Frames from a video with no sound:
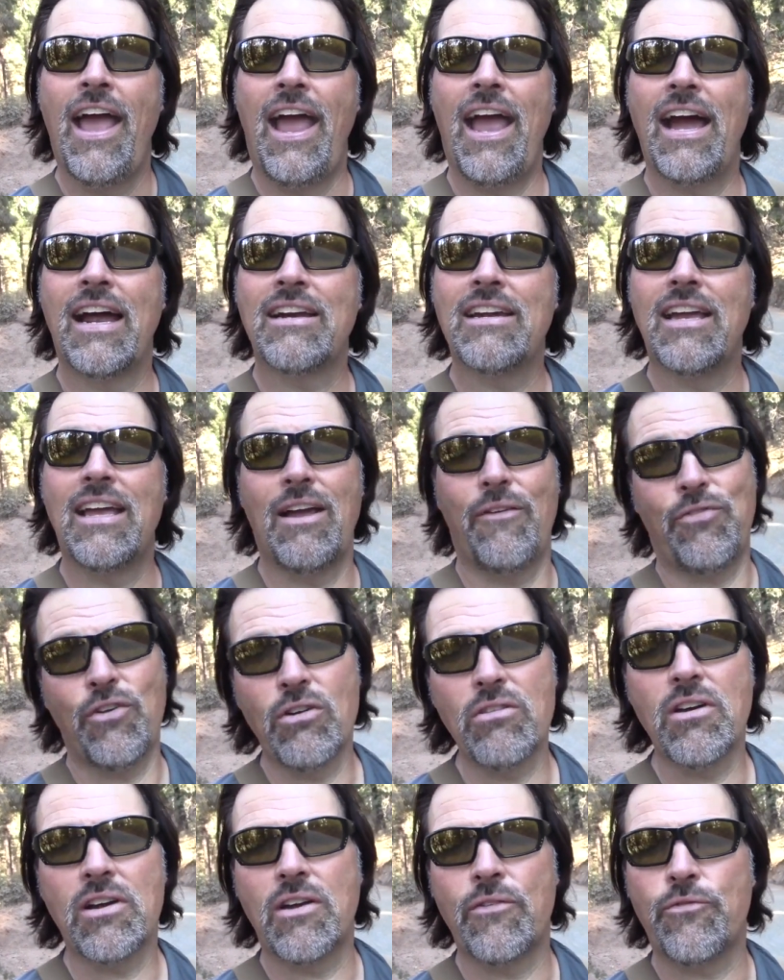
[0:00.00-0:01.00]
And uh, if
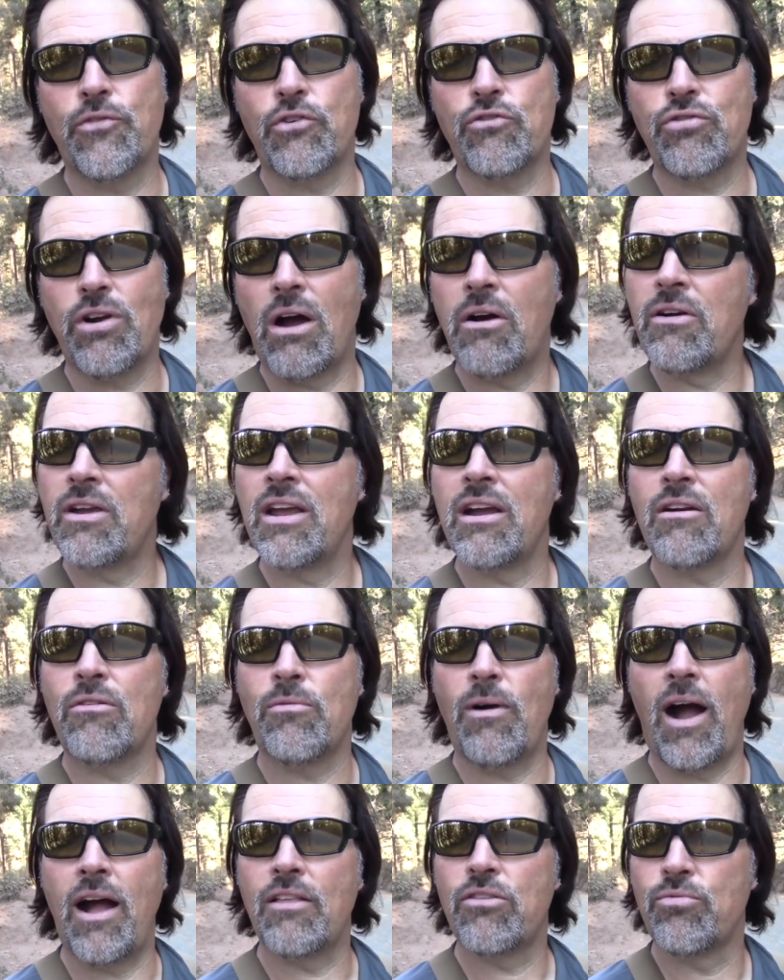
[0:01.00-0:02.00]
you're looking for trout gear,
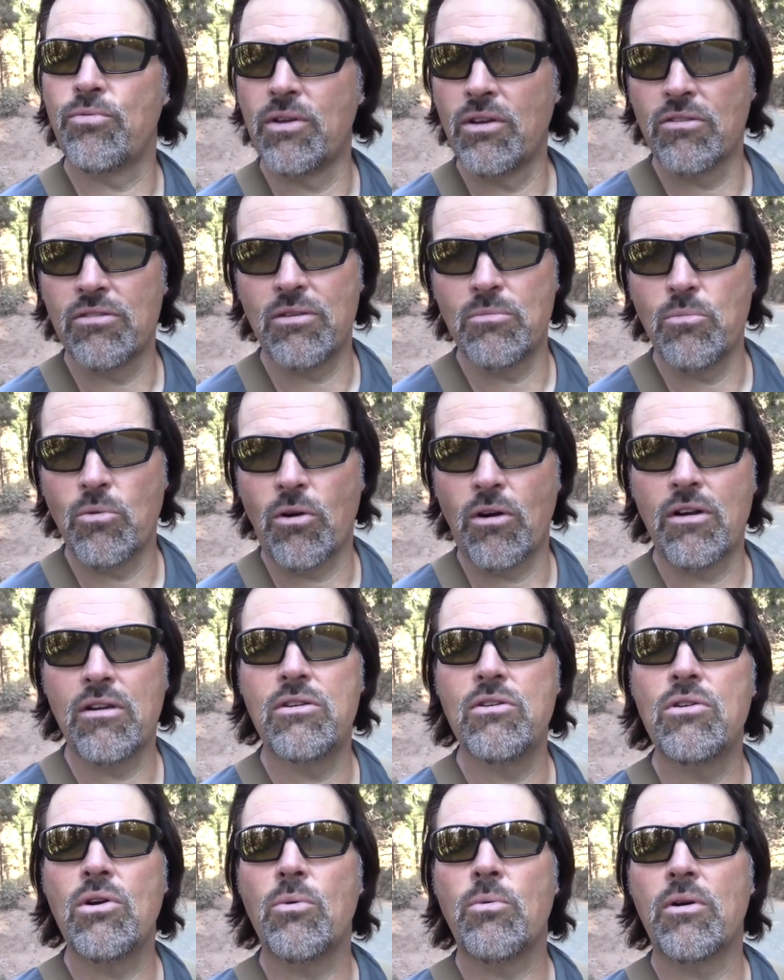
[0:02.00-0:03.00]
rods, reels, and more,
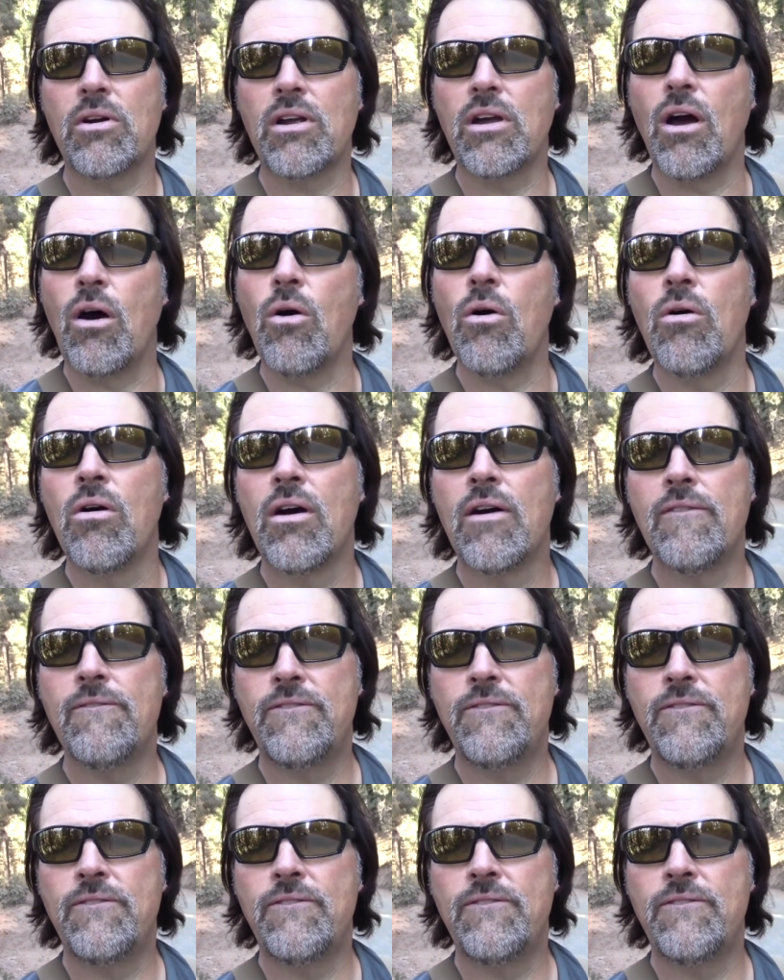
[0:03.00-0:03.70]
you know where to go,